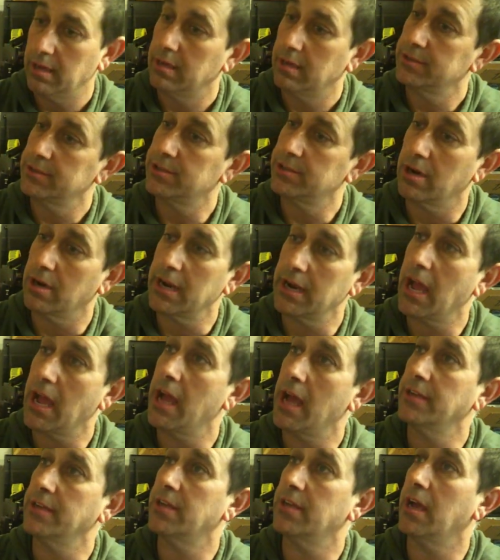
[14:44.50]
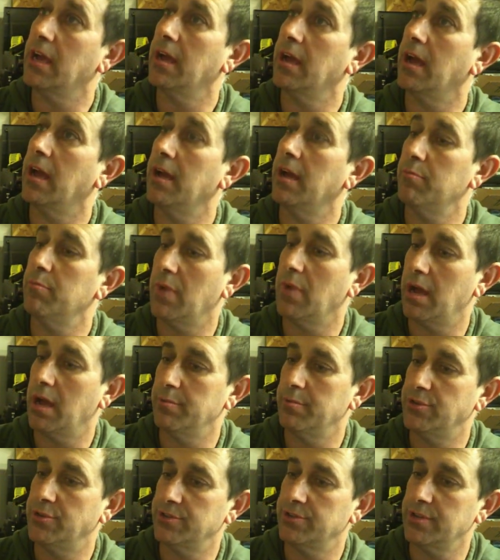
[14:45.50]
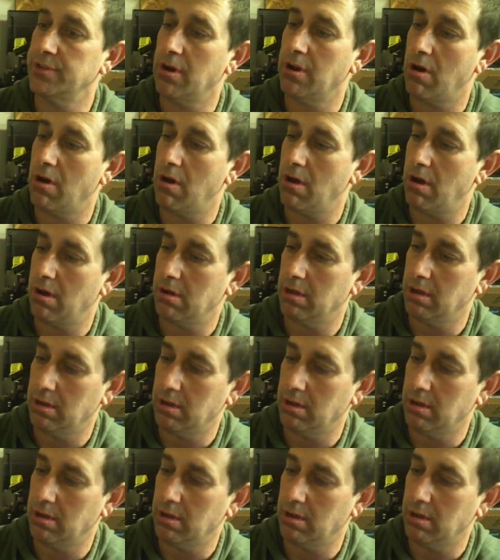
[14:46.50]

Sorry guys, I'm just in awe